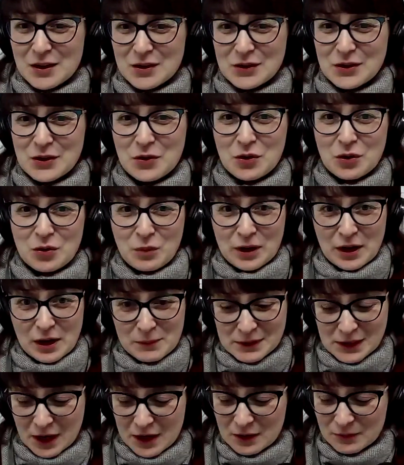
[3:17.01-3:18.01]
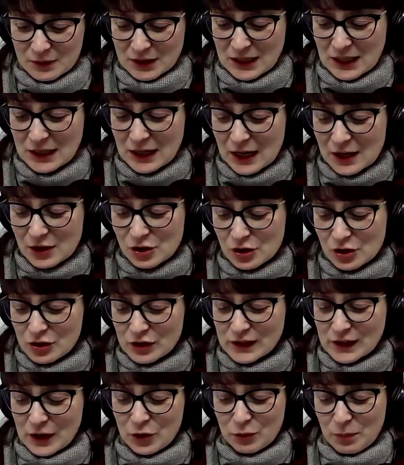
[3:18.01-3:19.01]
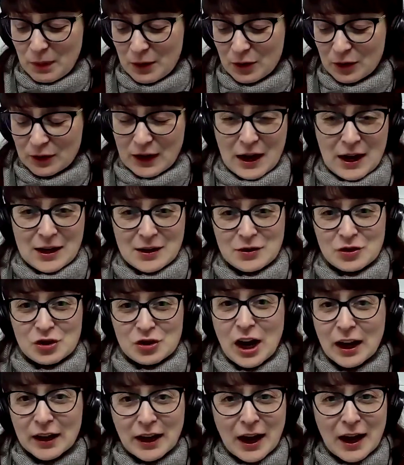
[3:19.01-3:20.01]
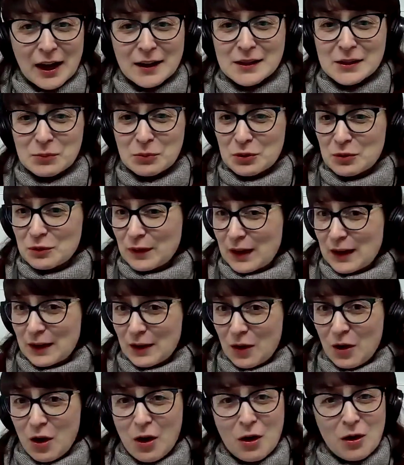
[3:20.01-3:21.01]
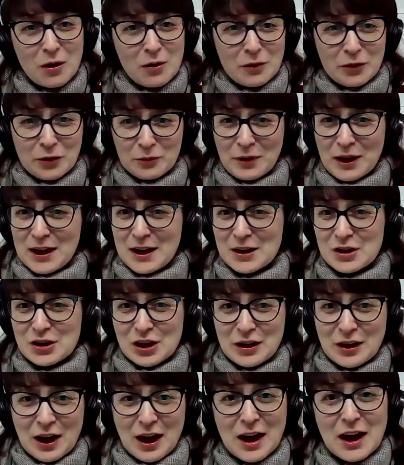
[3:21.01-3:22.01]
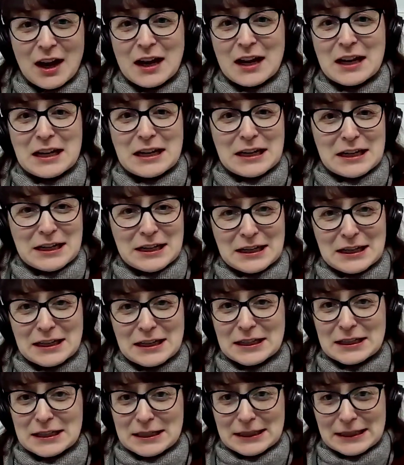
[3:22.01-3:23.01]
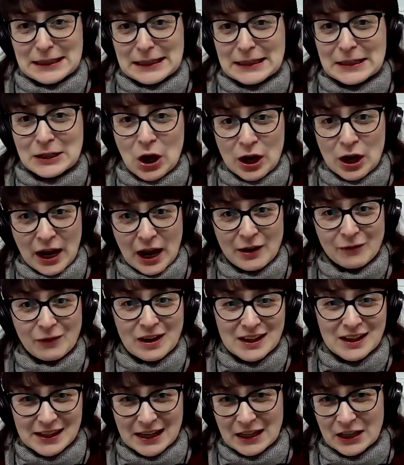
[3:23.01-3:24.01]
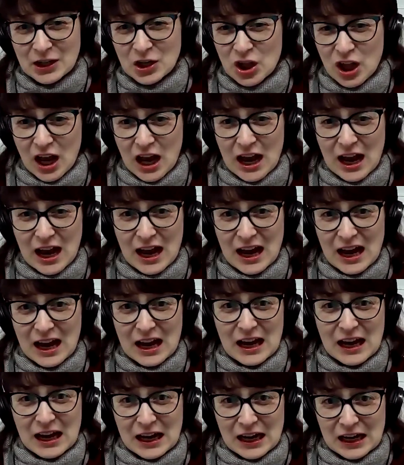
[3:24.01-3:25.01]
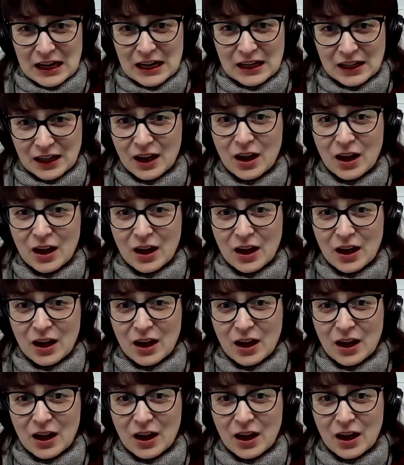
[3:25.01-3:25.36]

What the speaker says: So when I was kind of a teenager, South Park and Jackass were like all the rage, and I did not have a single ha